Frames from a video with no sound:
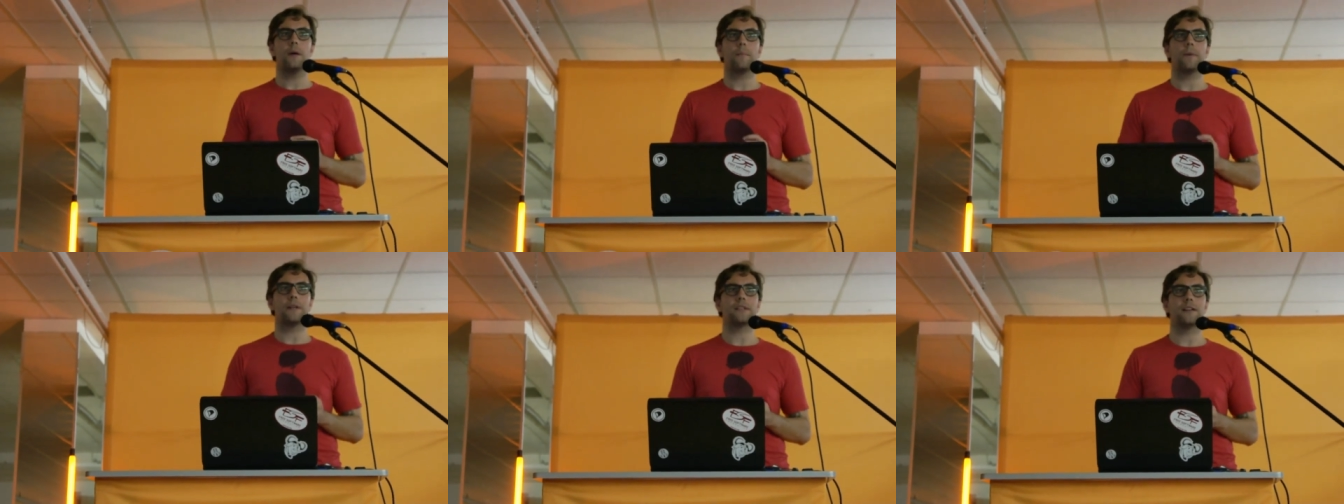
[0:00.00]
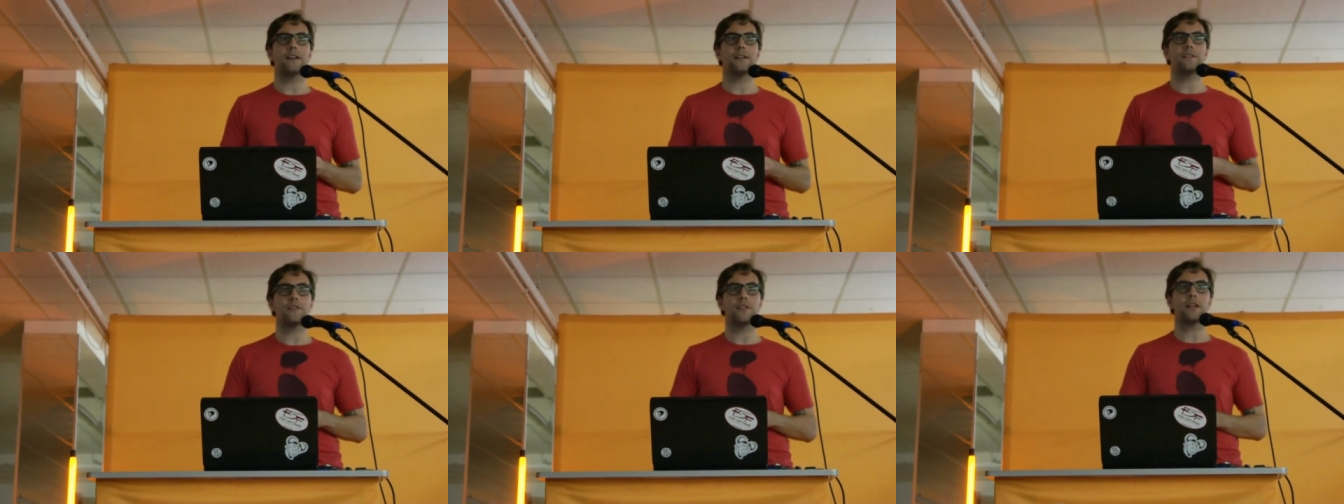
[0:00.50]
but uh,
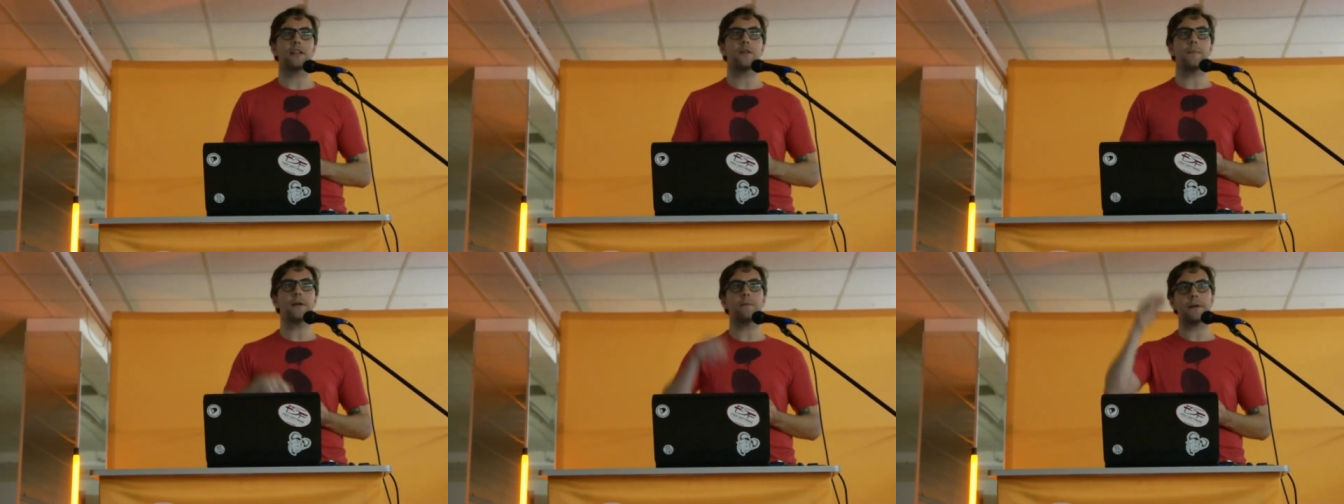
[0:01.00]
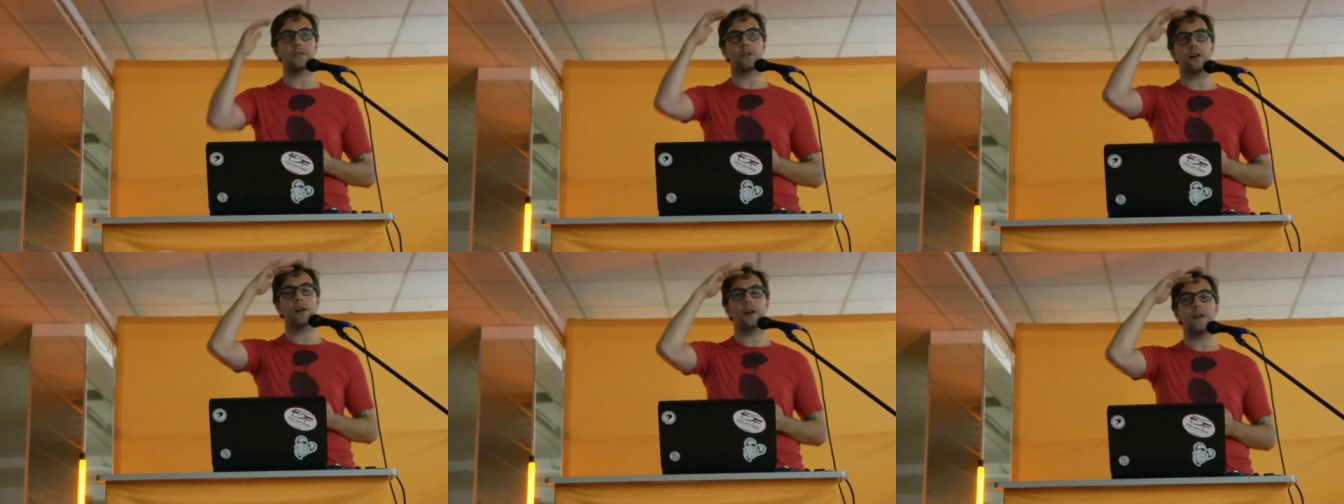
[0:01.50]
to think in the big
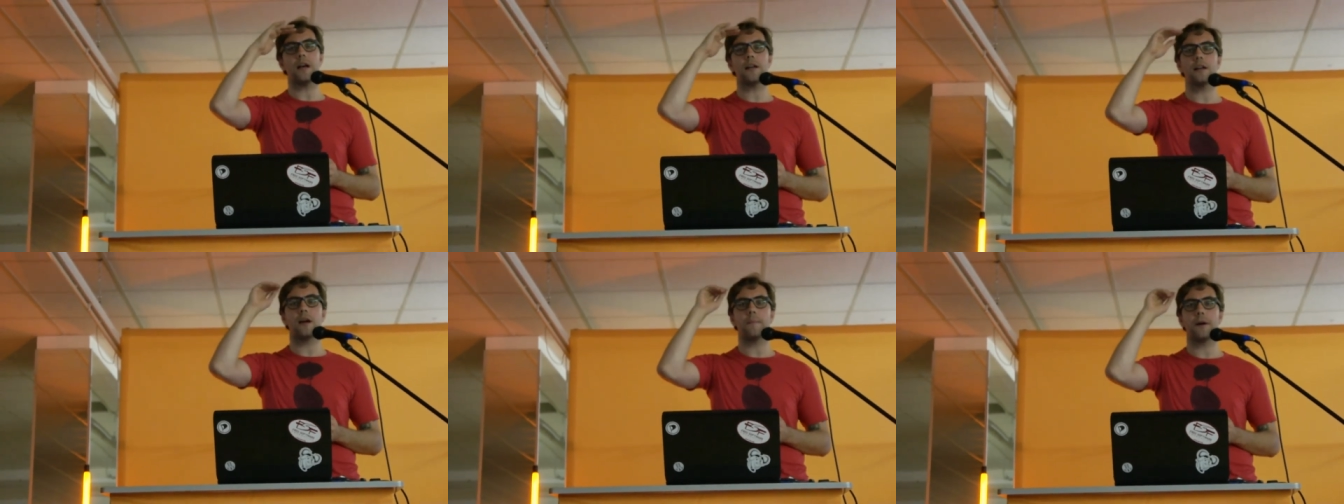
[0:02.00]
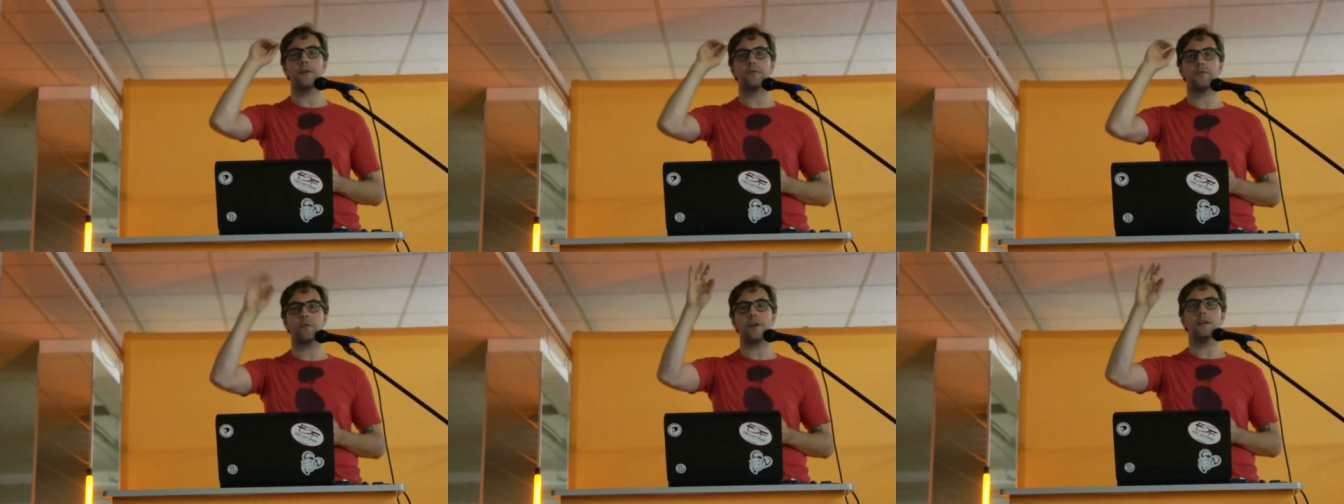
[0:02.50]
picture, not about
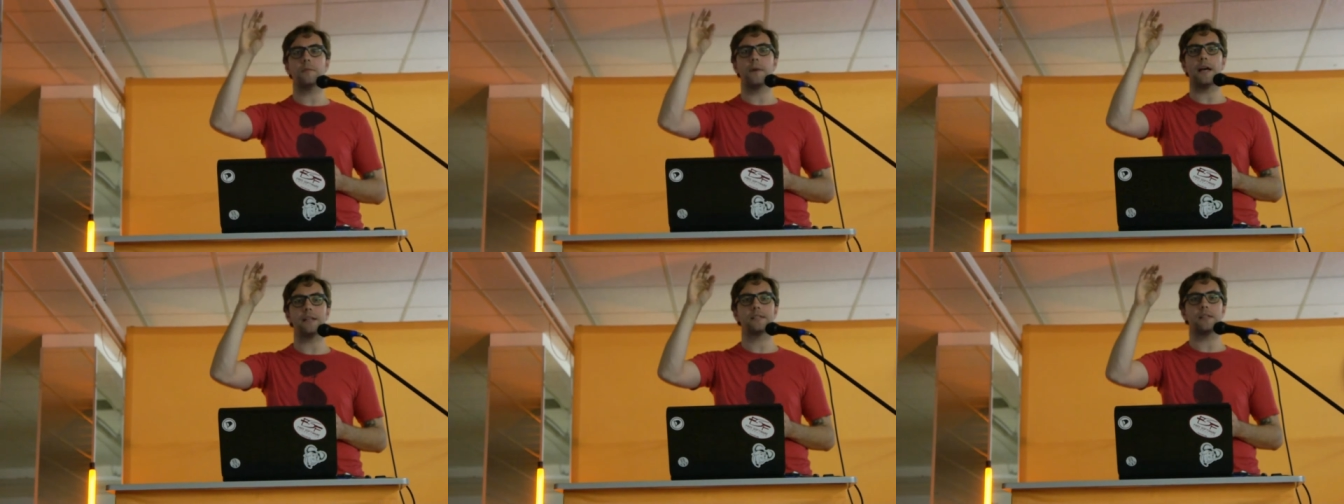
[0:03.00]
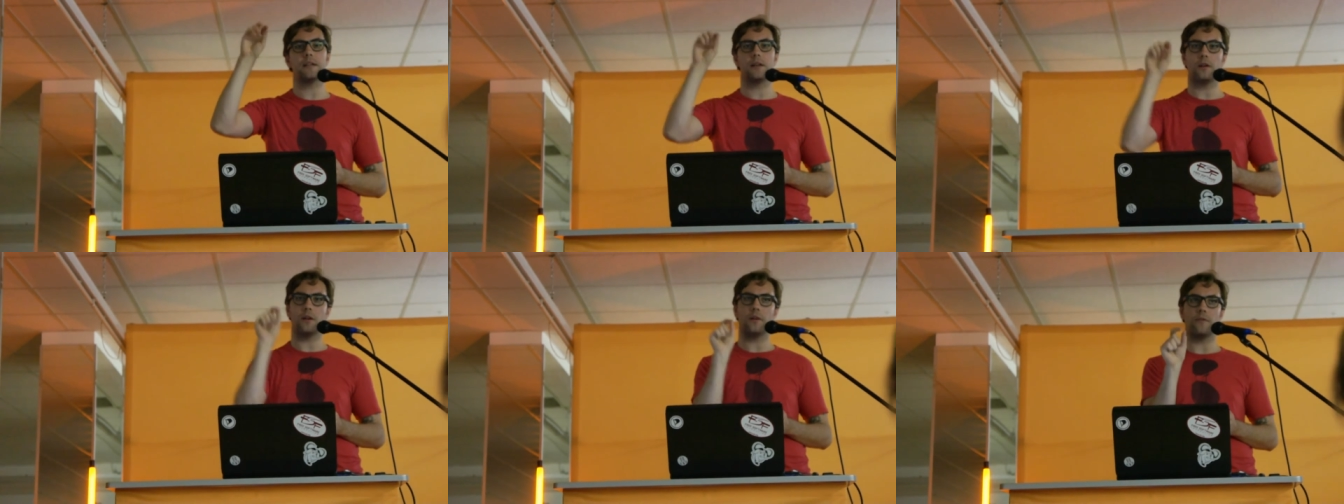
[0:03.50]
freedom as
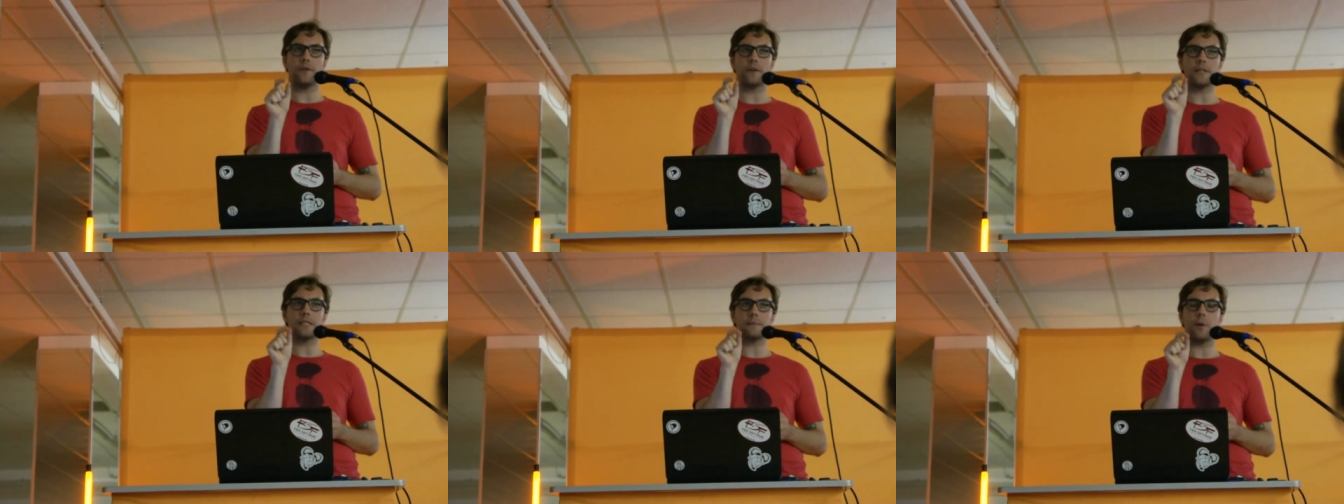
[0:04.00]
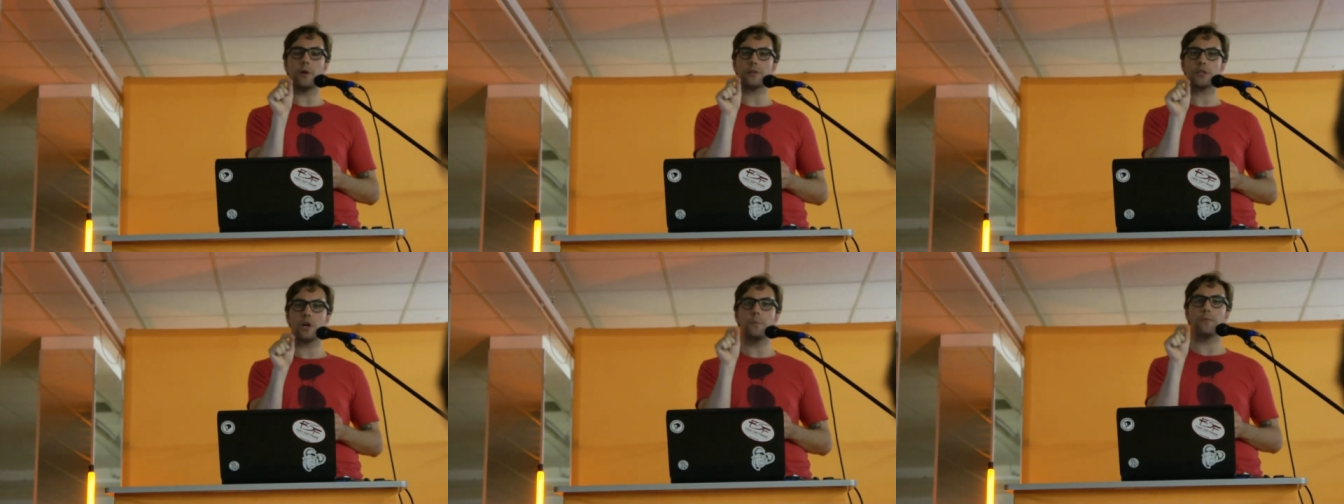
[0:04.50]
in very small
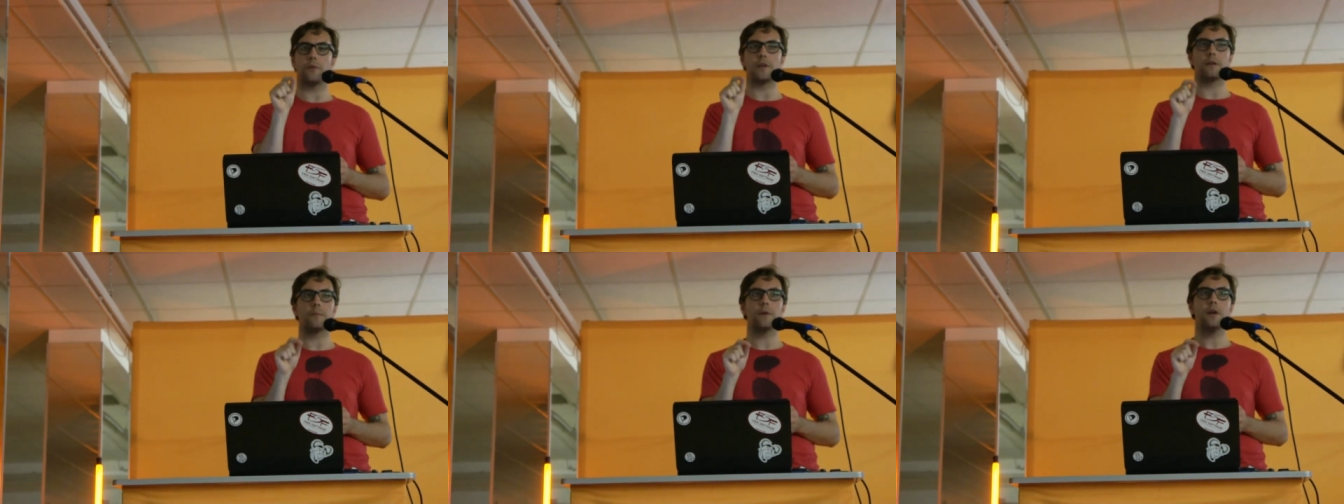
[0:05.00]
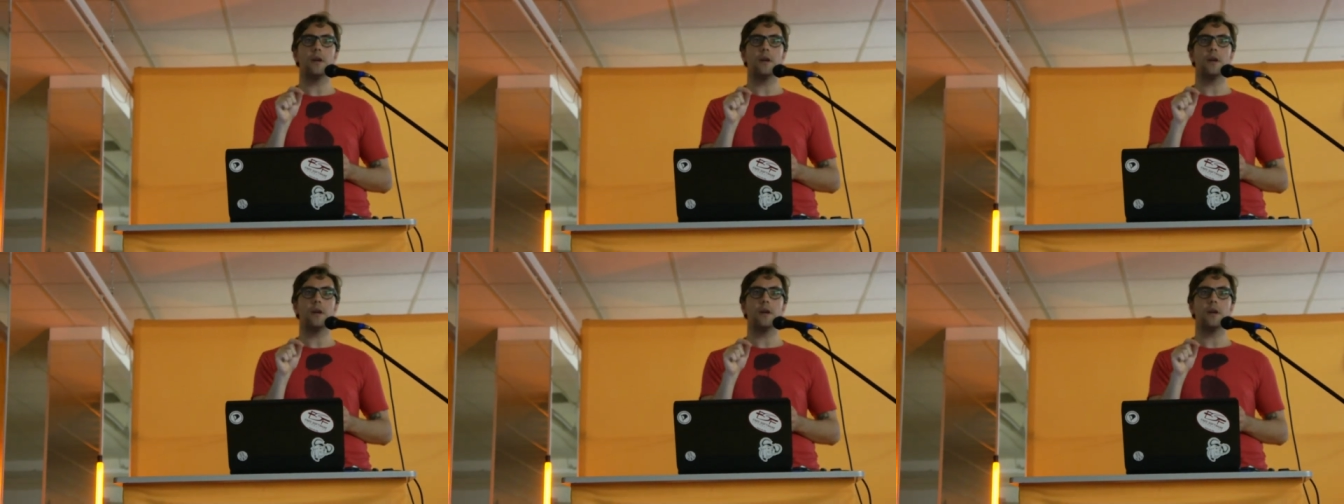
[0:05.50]
scope freedom,